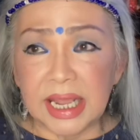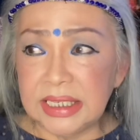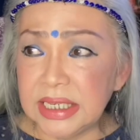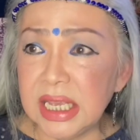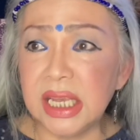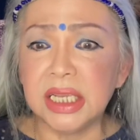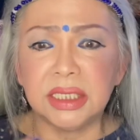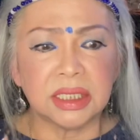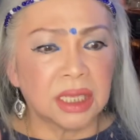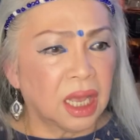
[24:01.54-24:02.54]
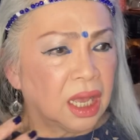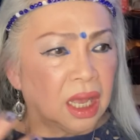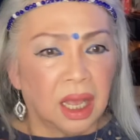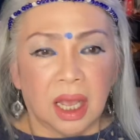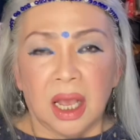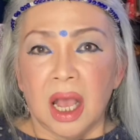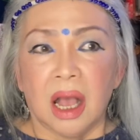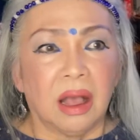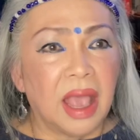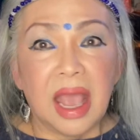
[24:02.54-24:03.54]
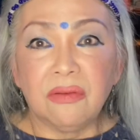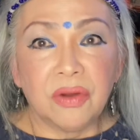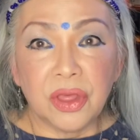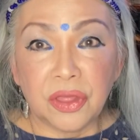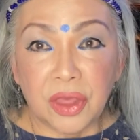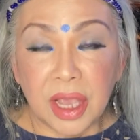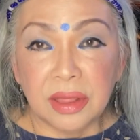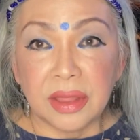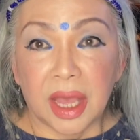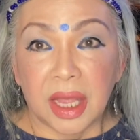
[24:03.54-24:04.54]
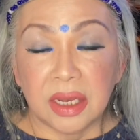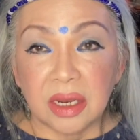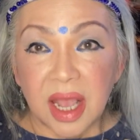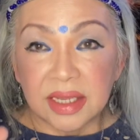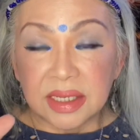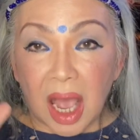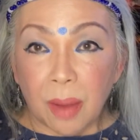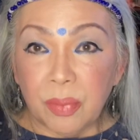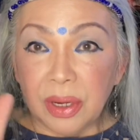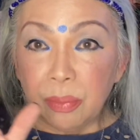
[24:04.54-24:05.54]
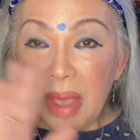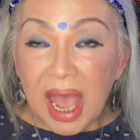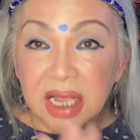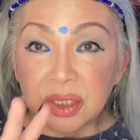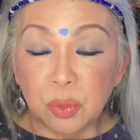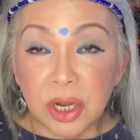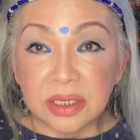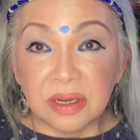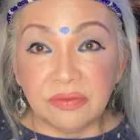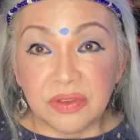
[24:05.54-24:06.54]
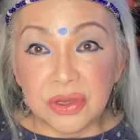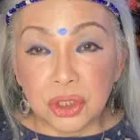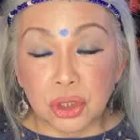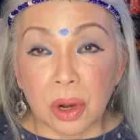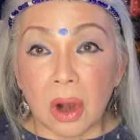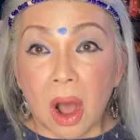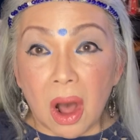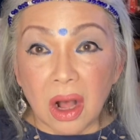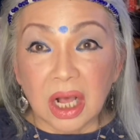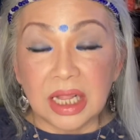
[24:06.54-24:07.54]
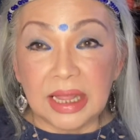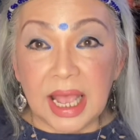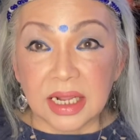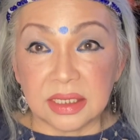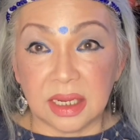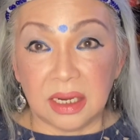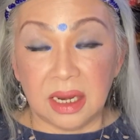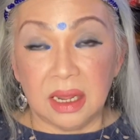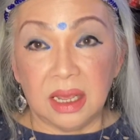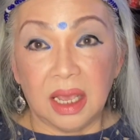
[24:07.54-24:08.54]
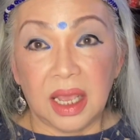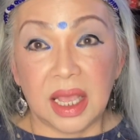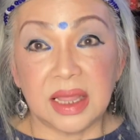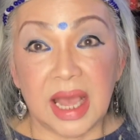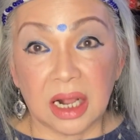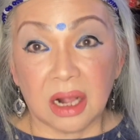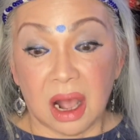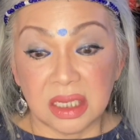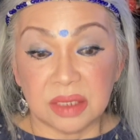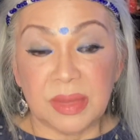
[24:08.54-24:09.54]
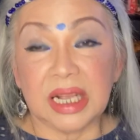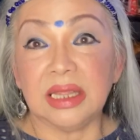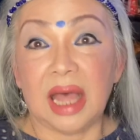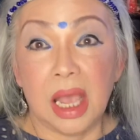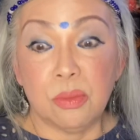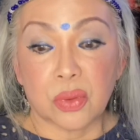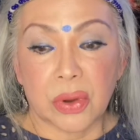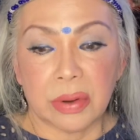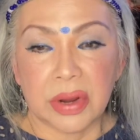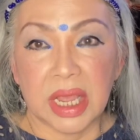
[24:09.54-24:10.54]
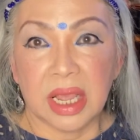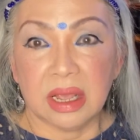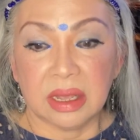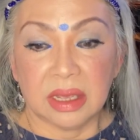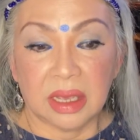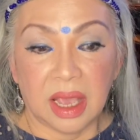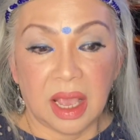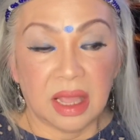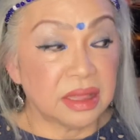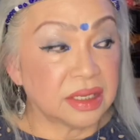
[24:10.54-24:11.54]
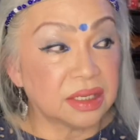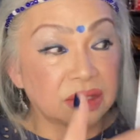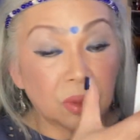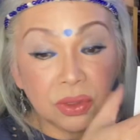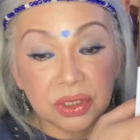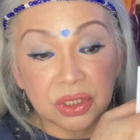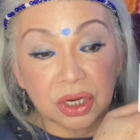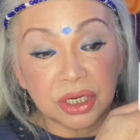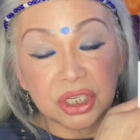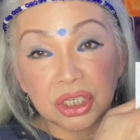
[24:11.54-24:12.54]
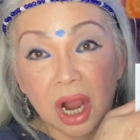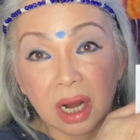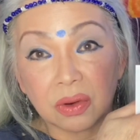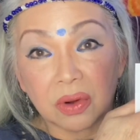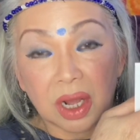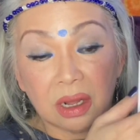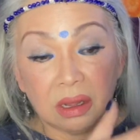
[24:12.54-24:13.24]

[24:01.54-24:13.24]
ideas, everything that has happened, past, present, future, are all collected in that cosmic library. And the soul star chakra